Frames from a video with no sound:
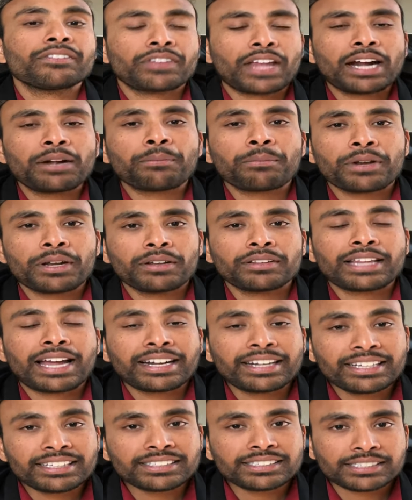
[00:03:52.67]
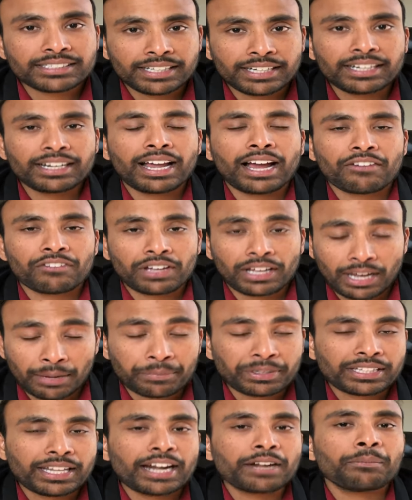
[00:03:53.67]
that pre that is still I
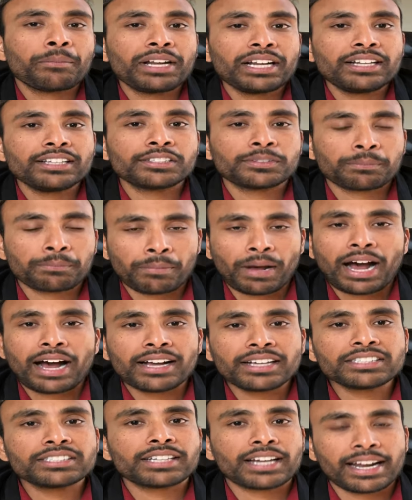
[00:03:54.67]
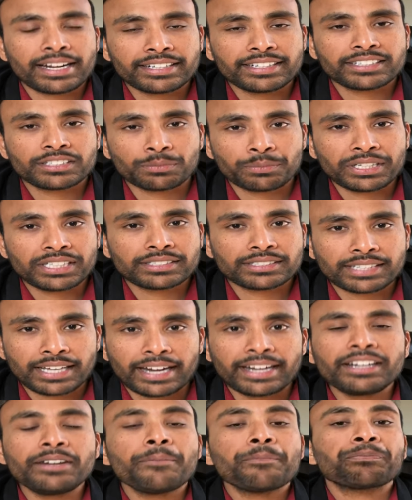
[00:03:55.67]
mean that bill is passed and it's been
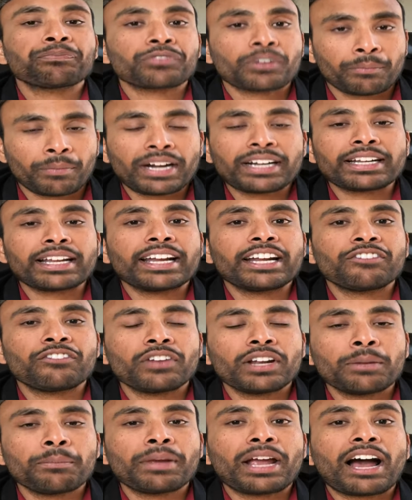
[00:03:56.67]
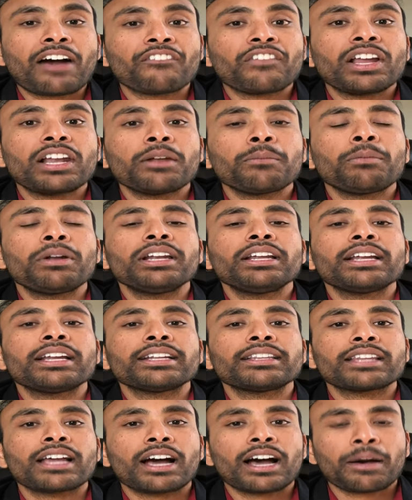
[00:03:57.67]
signed but it will be available
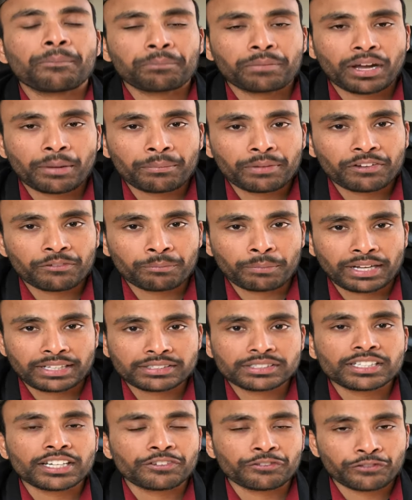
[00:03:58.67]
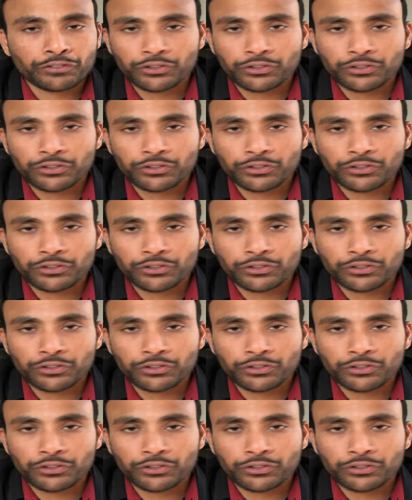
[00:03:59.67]
in the upcoming months in